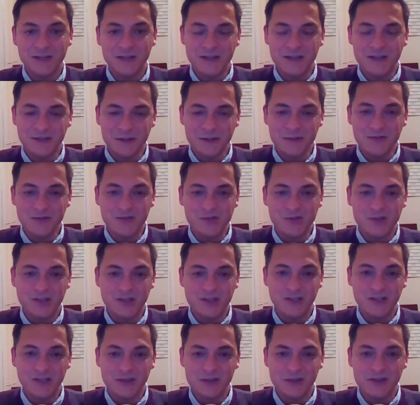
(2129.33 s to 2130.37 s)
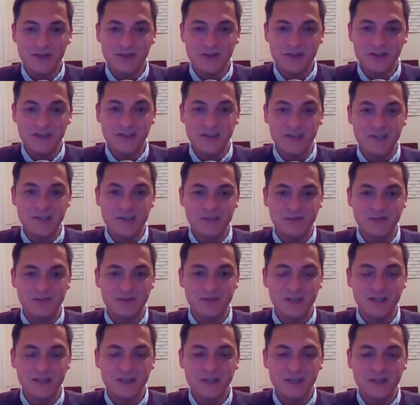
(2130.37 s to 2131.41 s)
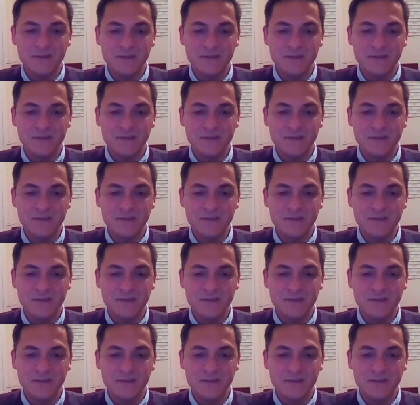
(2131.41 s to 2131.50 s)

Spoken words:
don't try and learn the dictionary